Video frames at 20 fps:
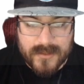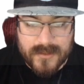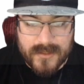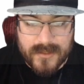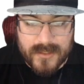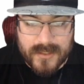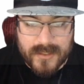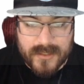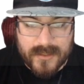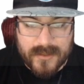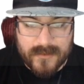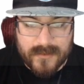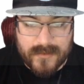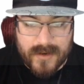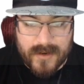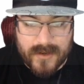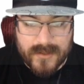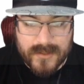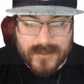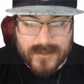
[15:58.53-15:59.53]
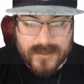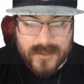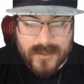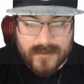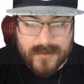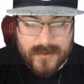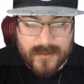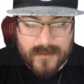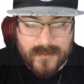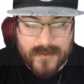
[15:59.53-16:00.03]
the routing
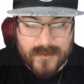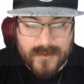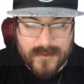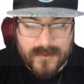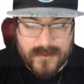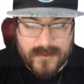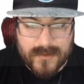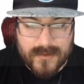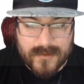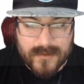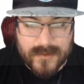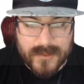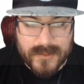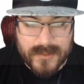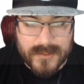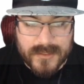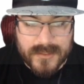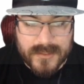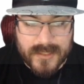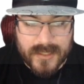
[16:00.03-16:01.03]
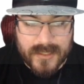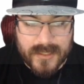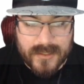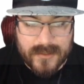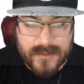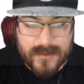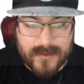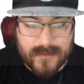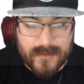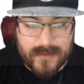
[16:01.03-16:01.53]
server will
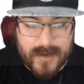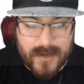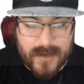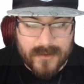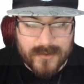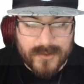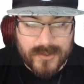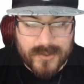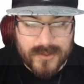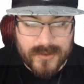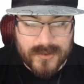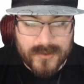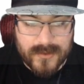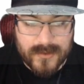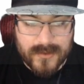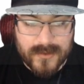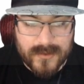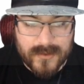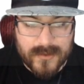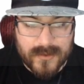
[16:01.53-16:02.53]
instead route to